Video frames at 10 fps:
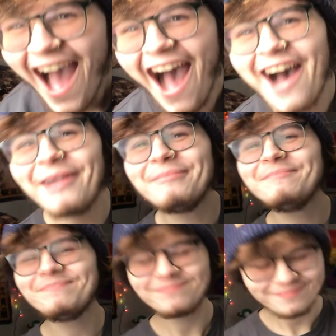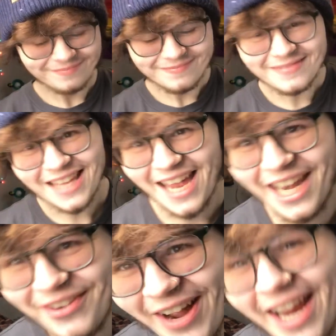um,
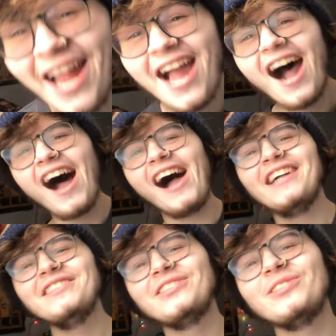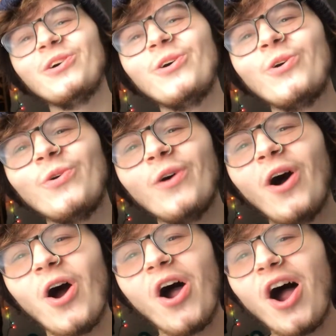anyway,
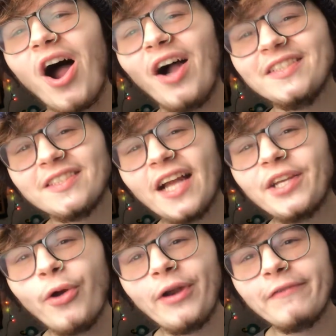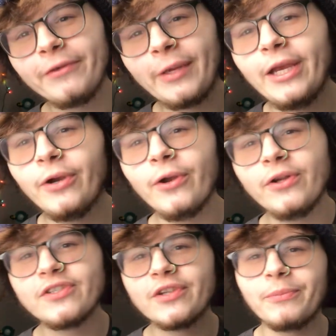side note, if you
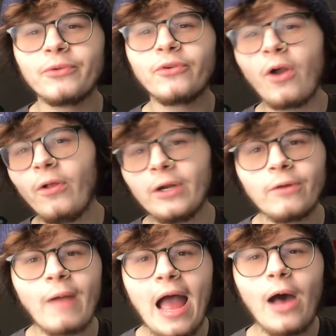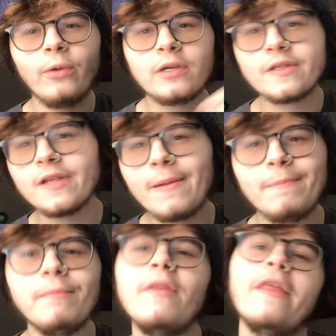hear some crawling around or
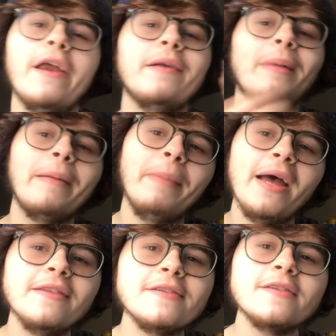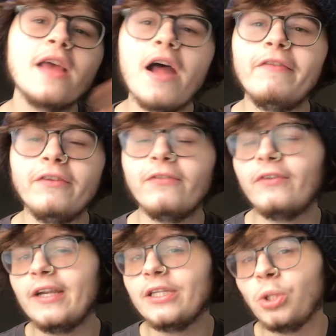something, they are my pets. Feel
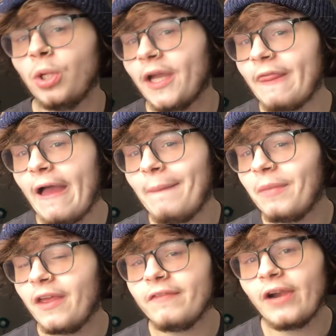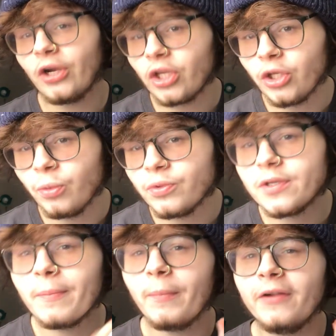free to look at them, they're very
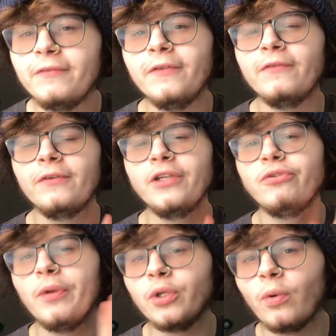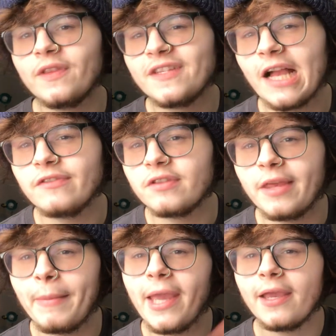cute, but feel free to ignore the sounds that
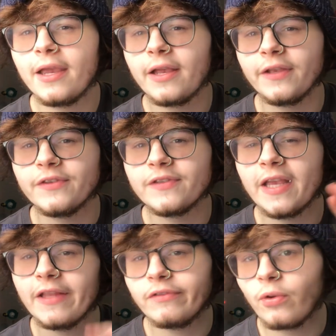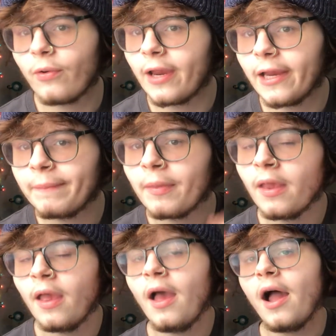they make, because it's annoying.
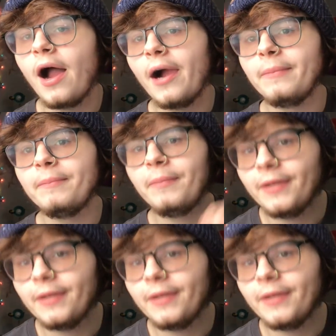But